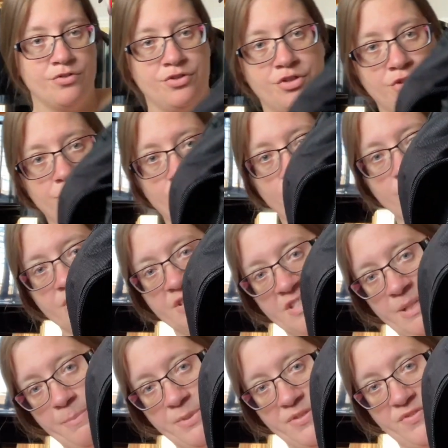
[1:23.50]
two
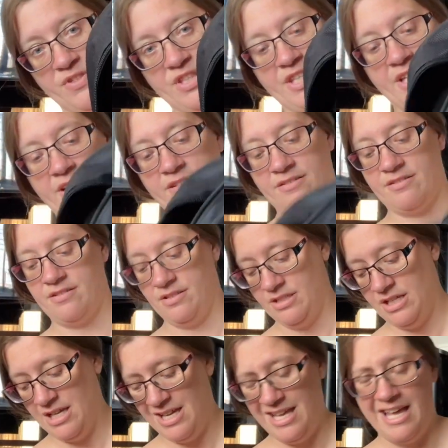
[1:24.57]
zips for
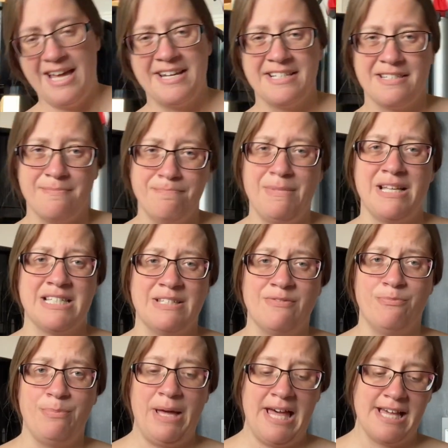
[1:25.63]
things and it's a
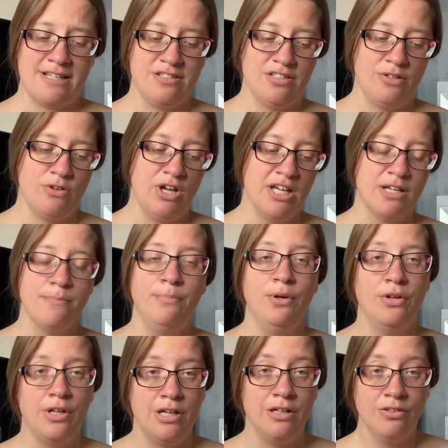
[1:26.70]
massive bag so I can
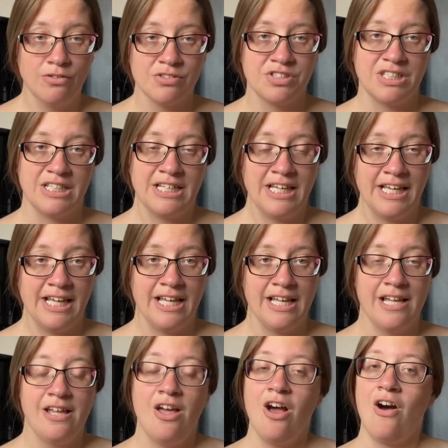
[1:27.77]
put a lot in here
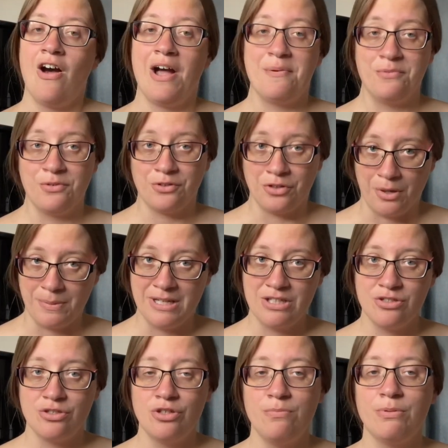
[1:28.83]
I'm not going
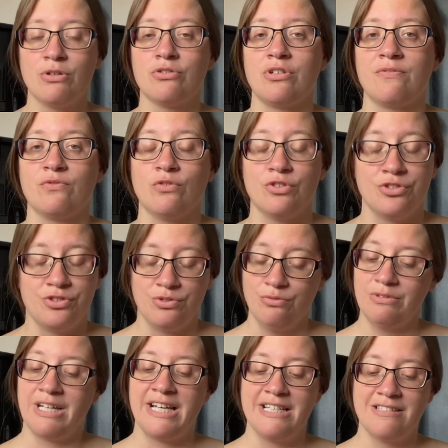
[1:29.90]
to because I've got
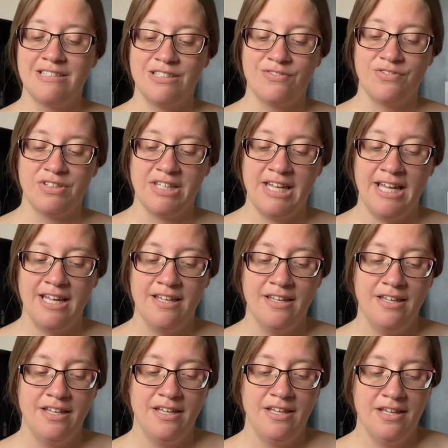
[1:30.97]
suitcases for that
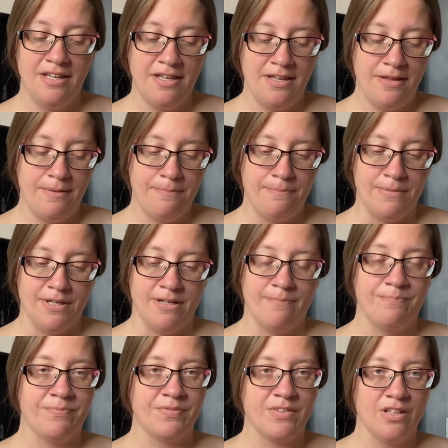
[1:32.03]
but
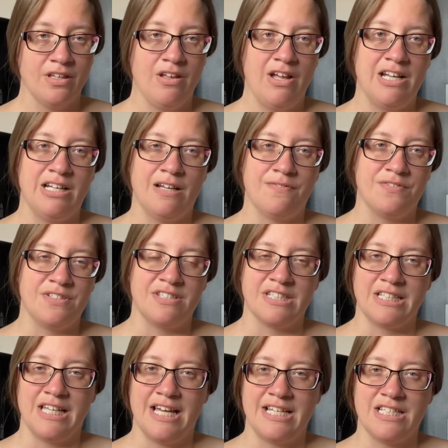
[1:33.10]
I love this in
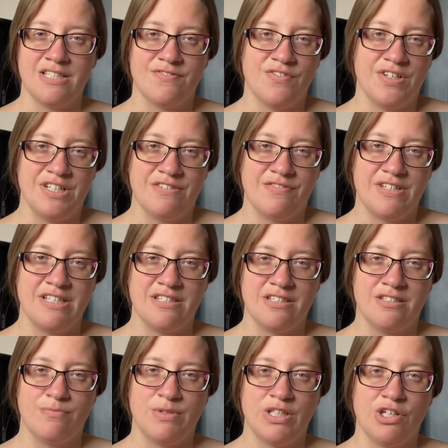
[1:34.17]
case for any
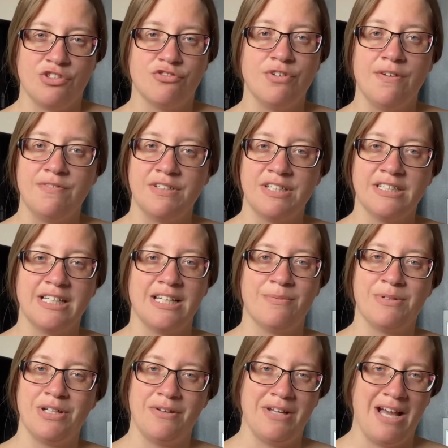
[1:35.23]
reason we go travelling again and we
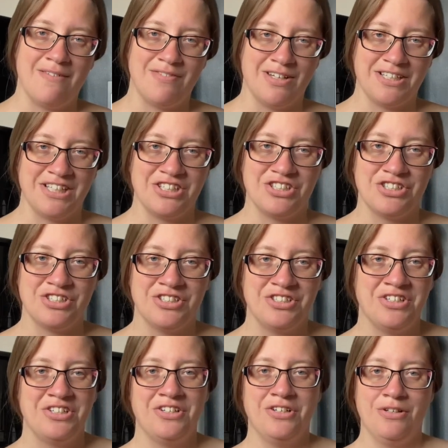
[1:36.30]
don't have luggage
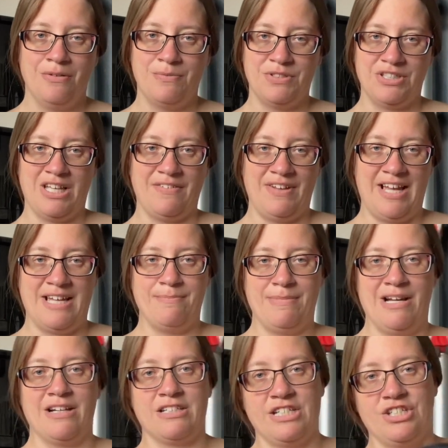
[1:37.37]
we just have hand
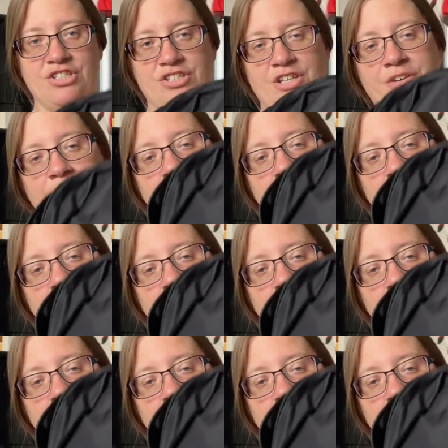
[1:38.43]
luggage so